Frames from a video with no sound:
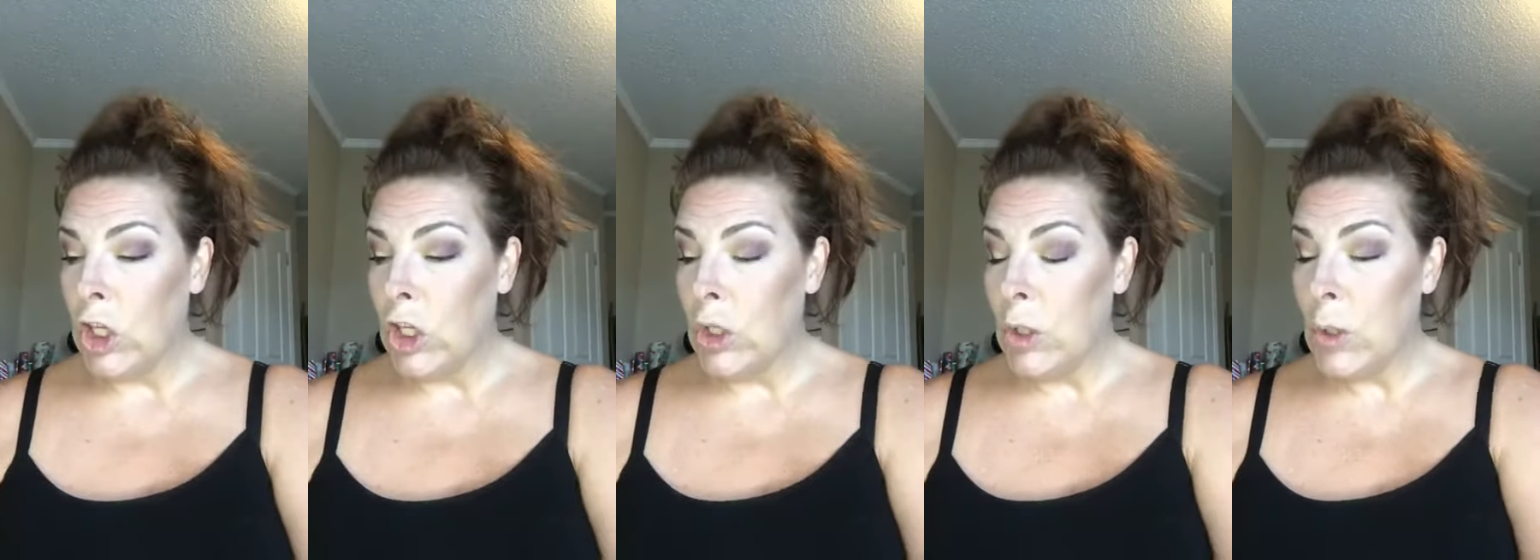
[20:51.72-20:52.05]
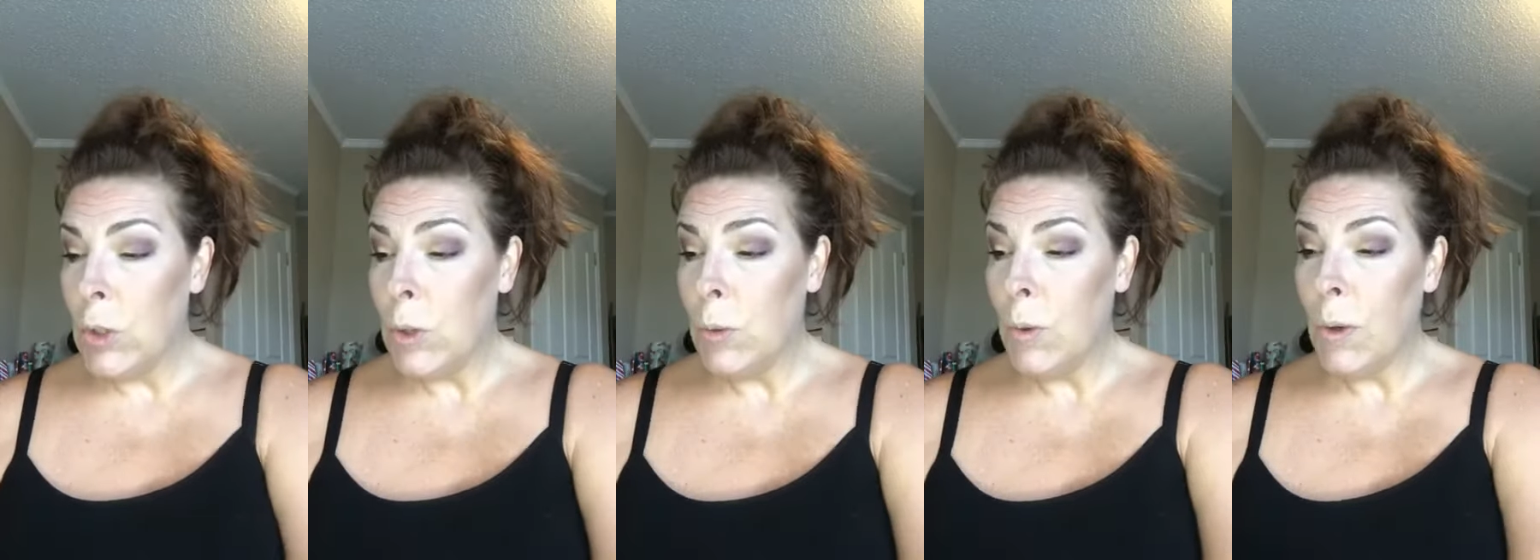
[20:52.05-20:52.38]

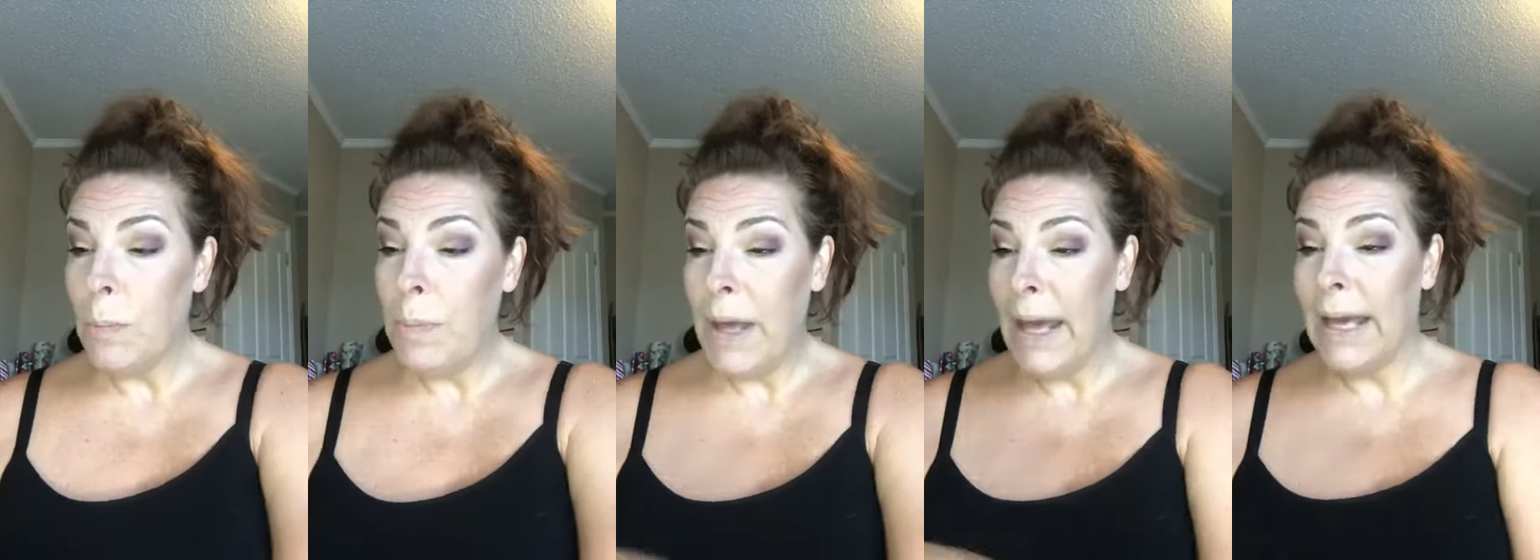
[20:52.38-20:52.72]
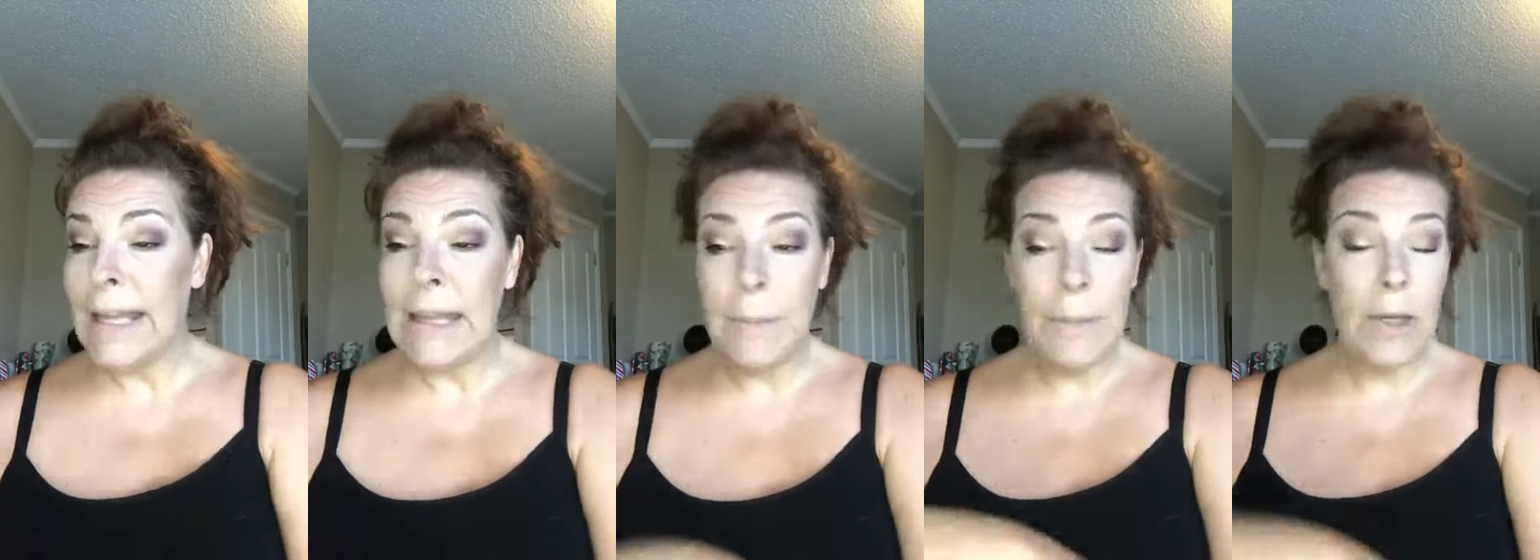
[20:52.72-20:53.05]
You
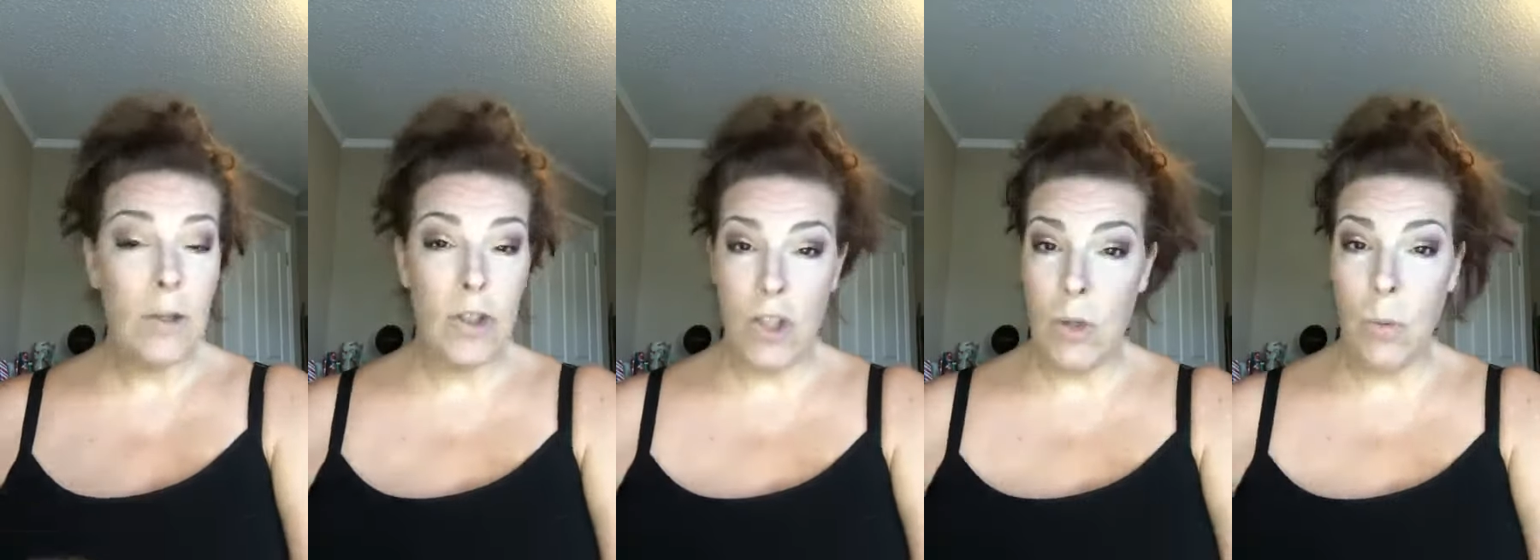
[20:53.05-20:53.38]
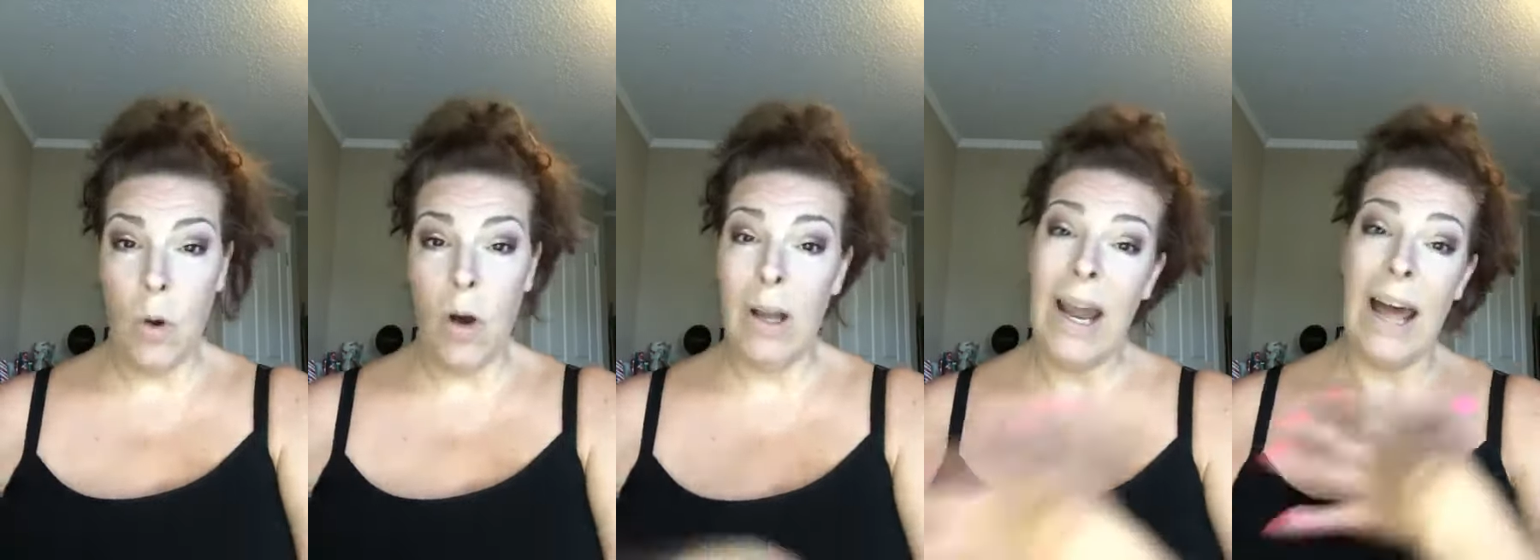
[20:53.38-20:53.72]
pick the meals you
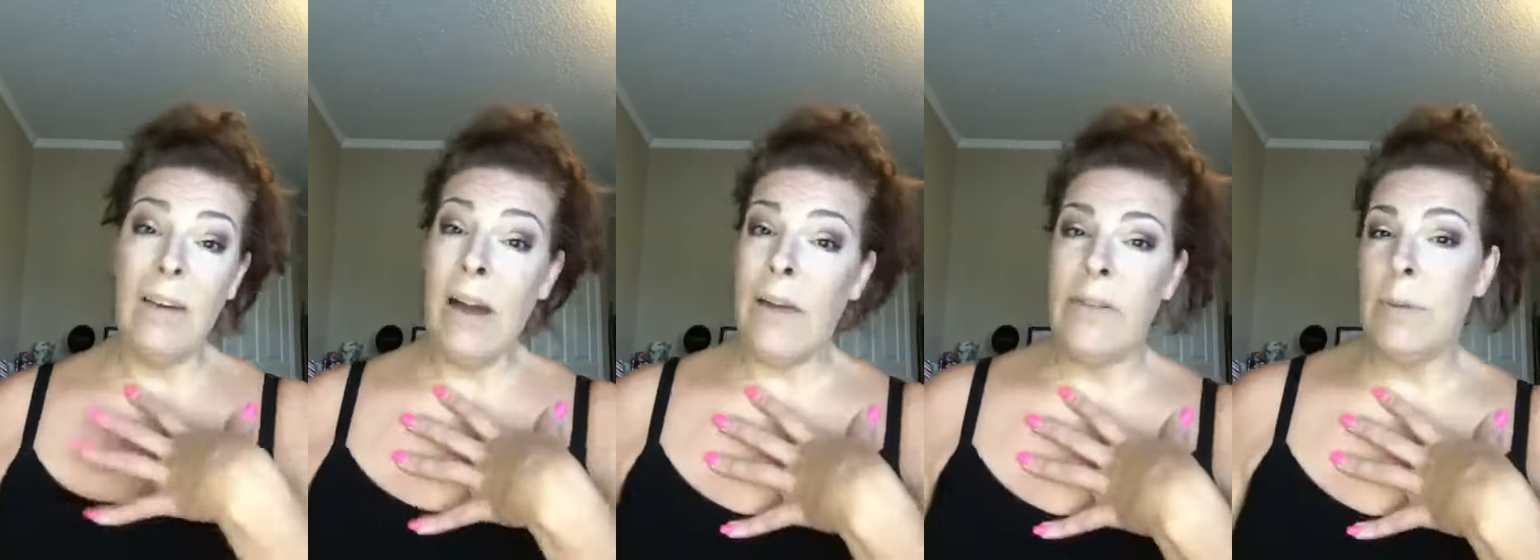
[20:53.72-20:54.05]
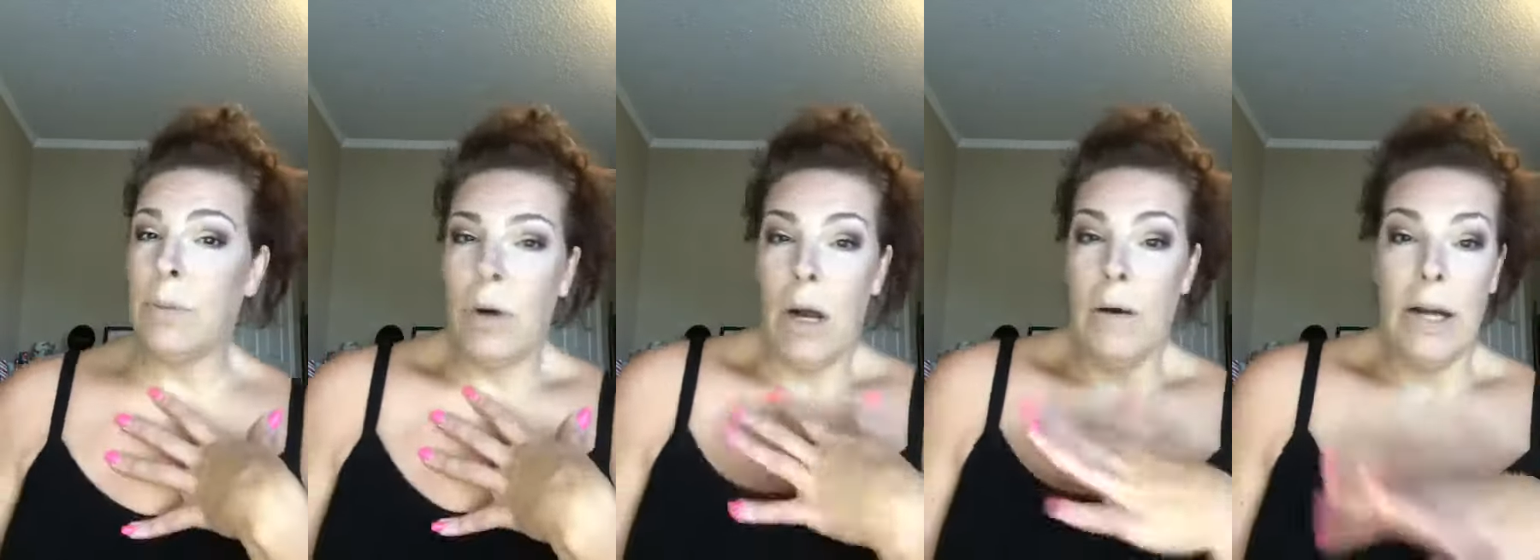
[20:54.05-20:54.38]
want. I don't have
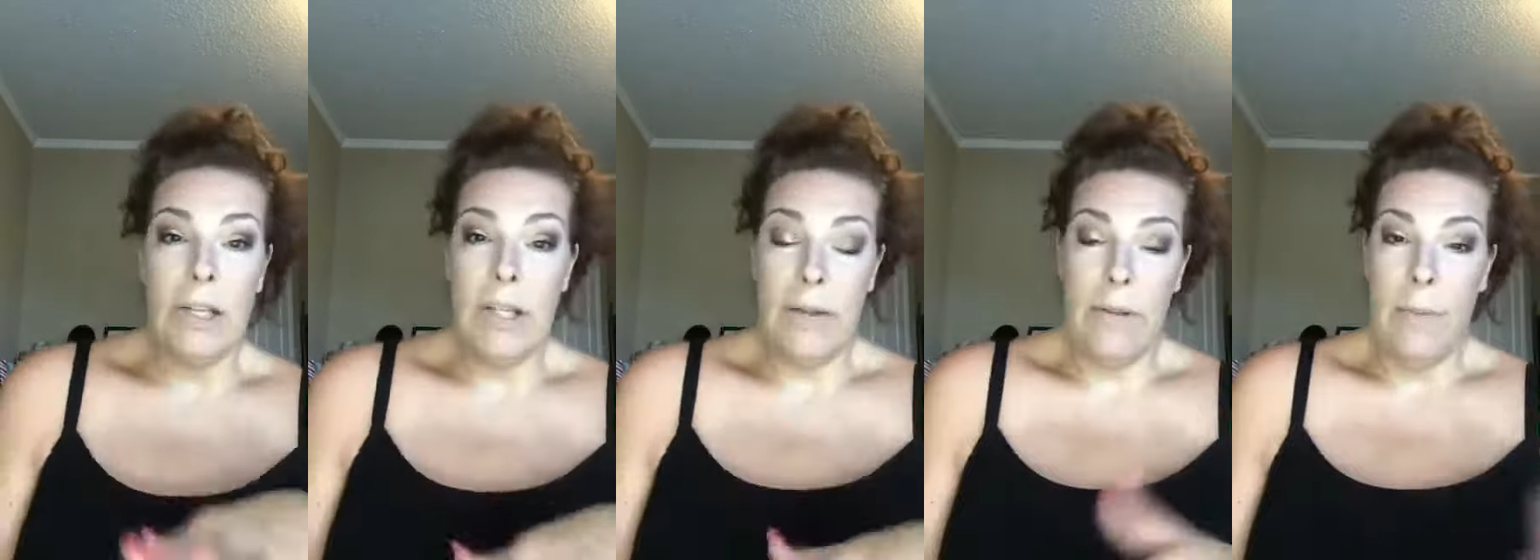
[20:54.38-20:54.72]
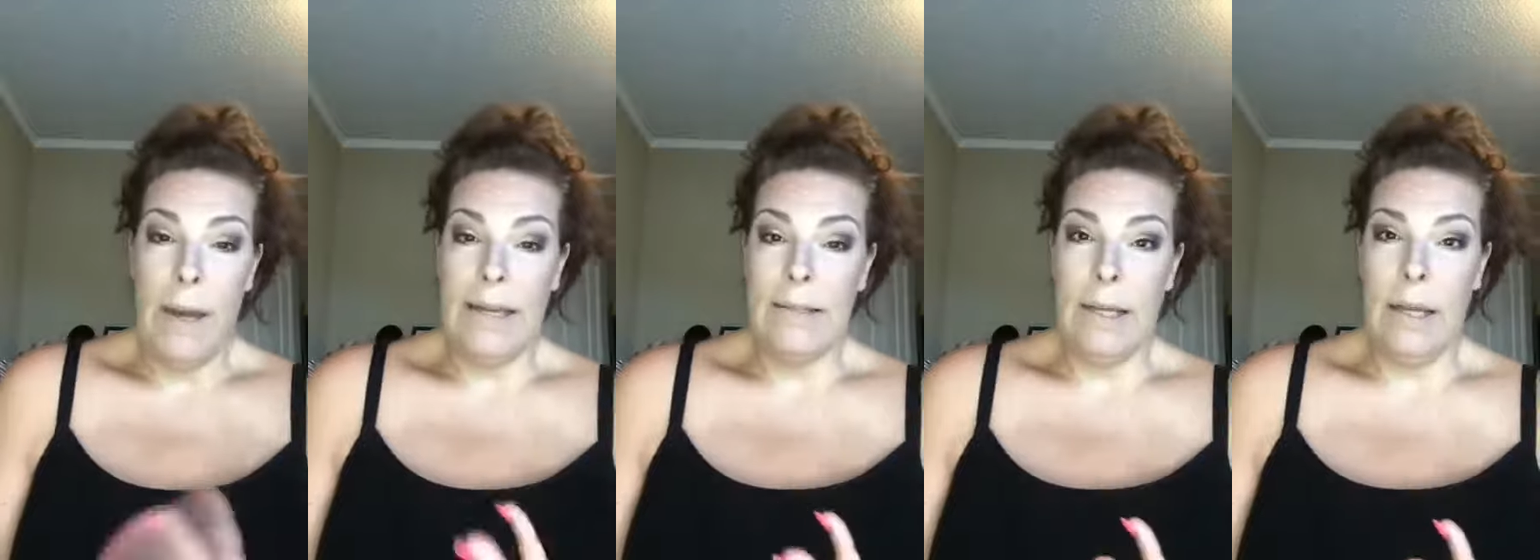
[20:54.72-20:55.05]
the pro. I just have the
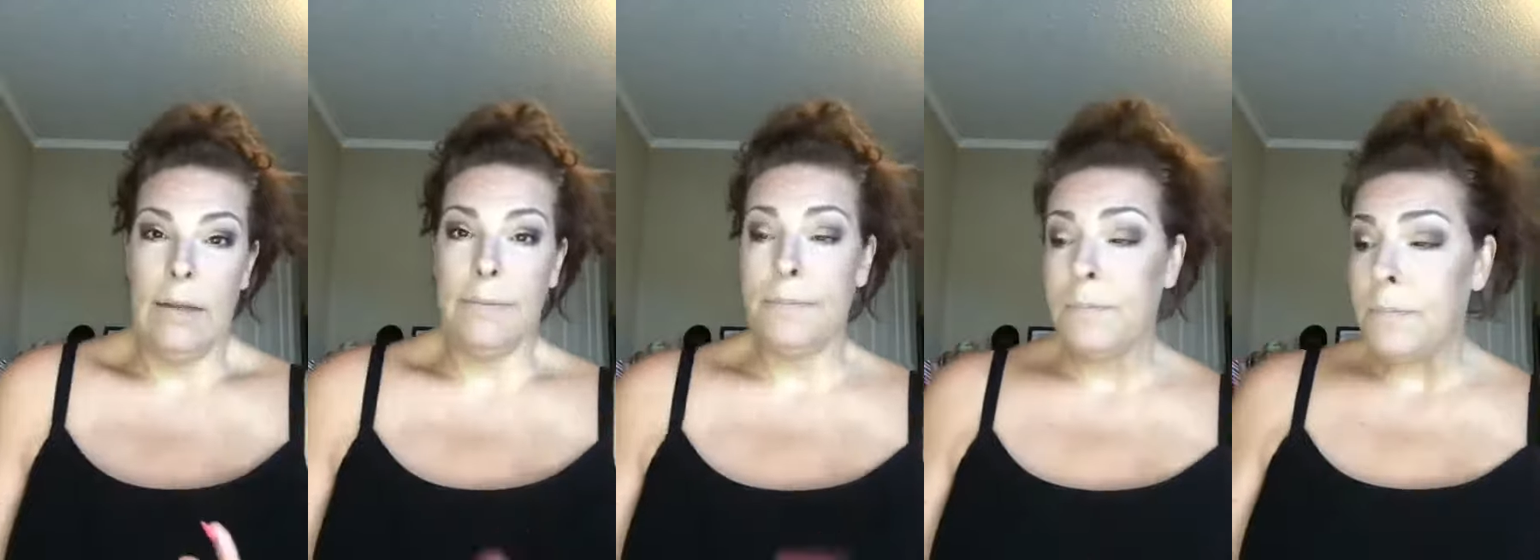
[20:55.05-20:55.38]
basic.